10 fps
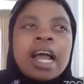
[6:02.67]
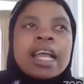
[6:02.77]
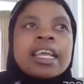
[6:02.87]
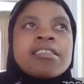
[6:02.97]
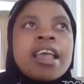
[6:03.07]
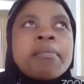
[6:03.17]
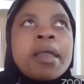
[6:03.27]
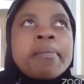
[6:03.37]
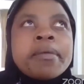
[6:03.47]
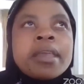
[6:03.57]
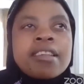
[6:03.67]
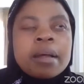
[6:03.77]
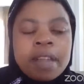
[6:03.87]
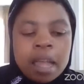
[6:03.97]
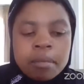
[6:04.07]
I can say maybe
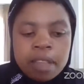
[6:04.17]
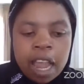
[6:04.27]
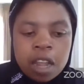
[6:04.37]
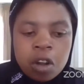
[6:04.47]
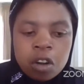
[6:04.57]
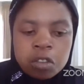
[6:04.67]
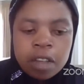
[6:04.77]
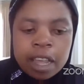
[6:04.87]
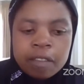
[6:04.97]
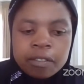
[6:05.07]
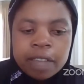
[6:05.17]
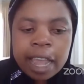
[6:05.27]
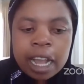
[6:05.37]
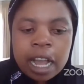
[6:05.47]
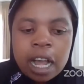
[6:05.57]
sometimes I also have
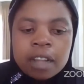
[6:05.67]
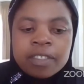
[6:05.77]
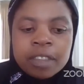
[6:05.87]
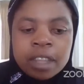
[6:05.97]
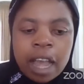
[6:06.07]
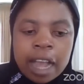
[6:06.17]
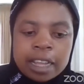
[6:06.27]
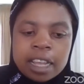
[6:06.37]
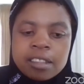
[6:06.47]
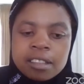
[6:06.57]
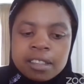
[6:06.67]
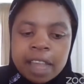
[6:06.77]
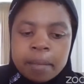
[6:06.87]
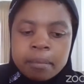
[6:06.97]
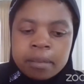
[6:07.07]
anger against
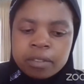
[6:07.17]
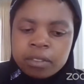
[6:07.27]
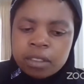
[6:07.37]
them.